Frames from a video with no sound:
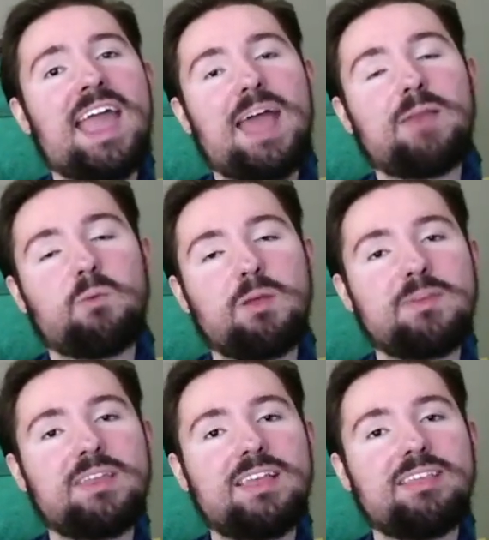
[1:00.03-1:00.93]
had
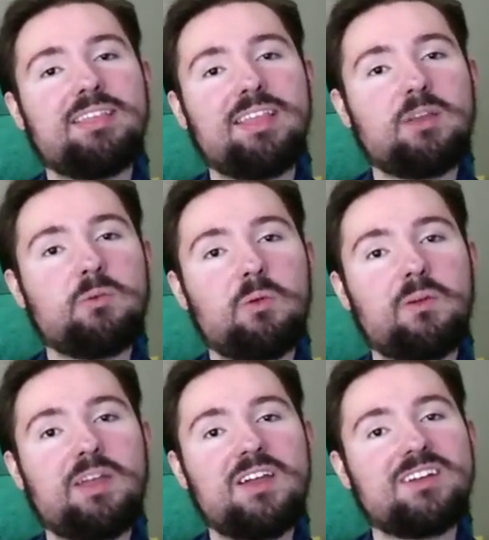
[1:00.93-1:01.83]
women as lead role
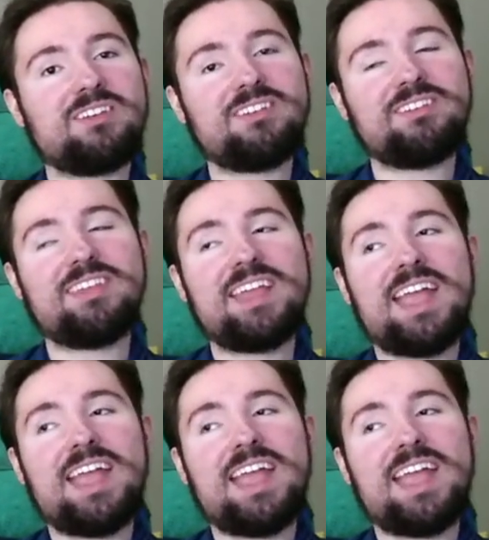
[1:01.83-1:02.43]
characters.